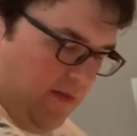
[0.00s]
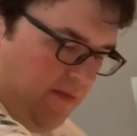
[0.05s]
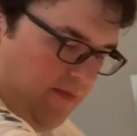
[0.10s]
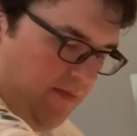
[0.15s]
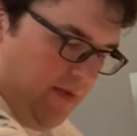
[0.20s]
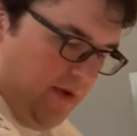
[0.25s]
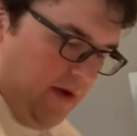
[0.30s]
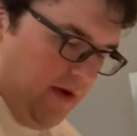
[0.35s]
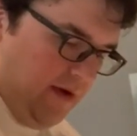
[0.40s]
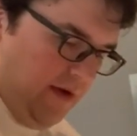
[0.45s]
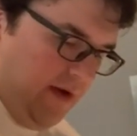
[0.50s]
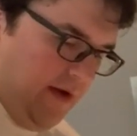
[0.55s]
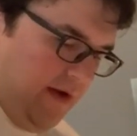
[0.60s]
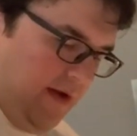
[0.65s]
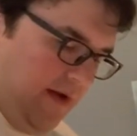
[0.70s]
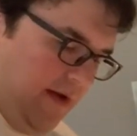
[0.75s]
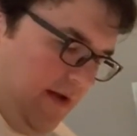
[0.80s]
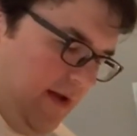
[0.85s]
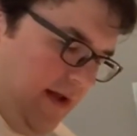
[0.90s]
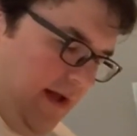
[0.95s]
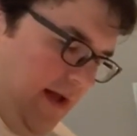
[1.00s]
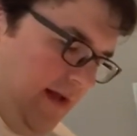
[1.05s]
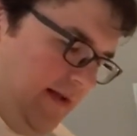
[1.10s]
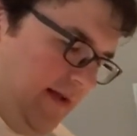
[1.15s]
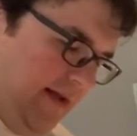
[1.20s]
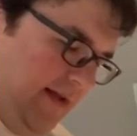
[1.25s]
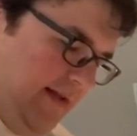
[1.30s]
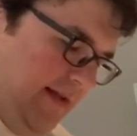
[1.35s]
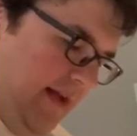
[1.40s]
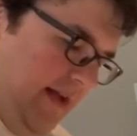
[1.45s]
But as I
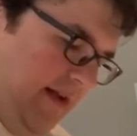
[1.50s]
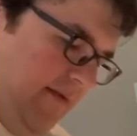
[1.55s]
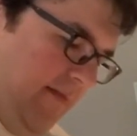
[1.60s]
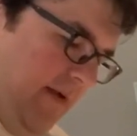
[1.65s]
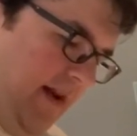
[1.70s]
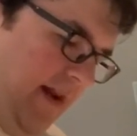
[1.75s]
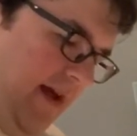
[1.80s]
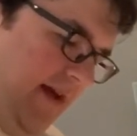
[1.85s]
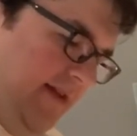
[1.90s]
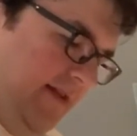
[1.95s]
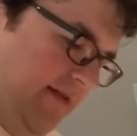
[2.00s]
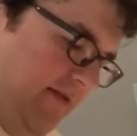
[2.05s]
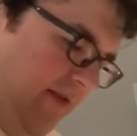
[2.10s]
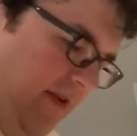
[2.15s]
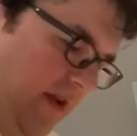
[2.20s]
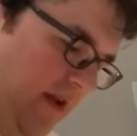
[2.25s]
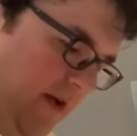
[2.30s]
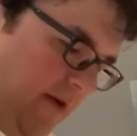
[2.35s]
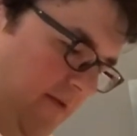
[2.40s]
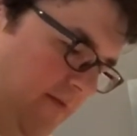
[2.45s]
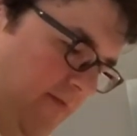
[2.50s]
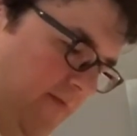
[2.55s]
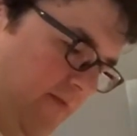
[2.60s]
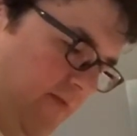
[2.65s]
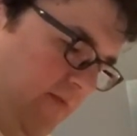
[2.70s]
said in my last video,